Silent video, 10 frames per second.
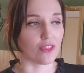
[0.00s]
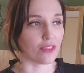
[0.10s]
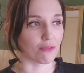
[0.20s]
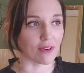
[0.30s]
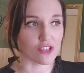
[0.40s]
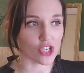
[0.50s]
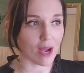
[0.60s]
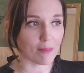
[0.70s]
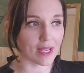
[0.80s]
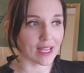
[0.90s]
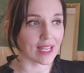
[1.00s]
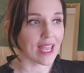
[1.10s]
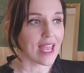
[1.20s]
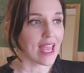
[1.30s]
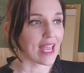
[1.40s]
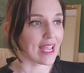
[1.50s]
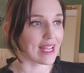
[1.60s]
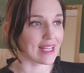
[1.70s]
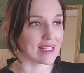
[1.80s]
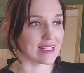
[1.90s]
the thrift shopping,
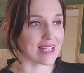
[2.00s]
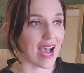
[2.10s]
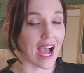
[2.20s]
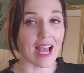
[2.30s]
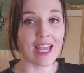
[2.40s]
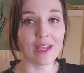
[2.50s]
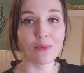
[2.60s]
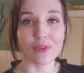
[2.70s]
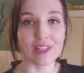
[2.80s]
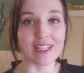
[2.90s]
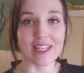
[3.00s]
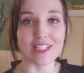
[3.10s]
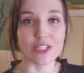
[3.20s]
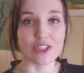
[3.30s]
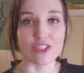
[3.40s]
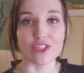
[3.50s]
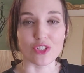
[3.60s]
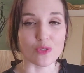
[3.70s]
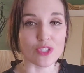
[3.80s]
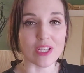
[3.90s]
and I really need to
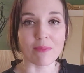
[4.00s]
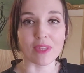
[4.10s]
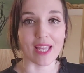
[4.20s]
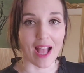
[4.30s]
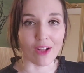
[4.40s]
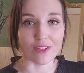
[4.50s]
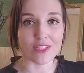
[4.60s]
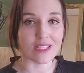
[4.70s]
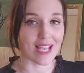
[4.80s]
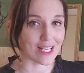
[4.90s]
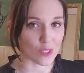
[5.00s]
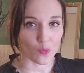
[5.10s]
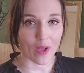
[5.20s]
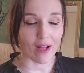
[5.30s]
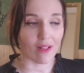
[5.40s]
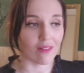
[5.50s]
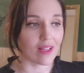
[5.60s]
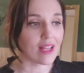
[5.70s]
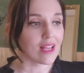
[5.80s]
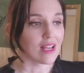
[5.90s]
do something else as well.
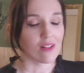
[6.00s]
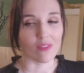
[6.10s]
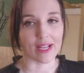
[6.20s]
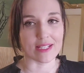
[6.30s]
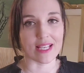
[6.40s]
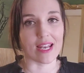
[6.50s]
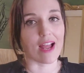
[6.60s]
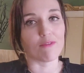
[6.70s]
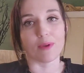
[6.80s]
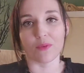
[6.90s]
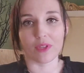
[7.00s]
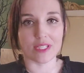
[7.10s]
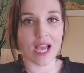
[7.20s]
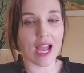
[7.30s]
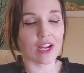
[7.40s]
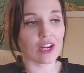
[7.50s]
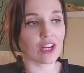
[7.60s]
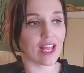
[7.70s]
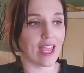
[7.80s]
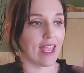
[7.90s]
Like I said, I've been really
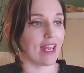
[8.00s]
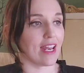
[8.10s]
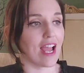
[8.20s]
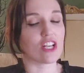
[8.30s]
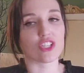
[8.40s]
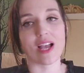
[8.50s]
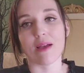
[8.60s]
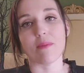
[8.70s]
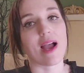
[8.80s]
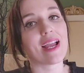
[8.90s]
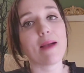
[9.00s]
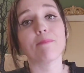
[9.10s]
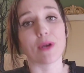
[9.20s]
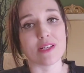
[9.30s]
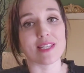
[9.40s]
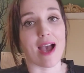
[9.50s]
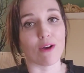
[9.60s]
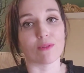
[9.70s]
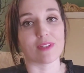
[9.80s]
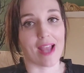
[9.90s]
tired, and I got burnt
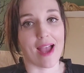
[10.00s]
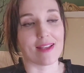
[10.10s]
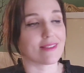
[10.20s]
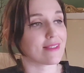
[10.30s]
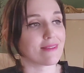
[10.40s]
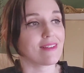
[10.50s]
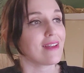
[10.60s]
out, you guys.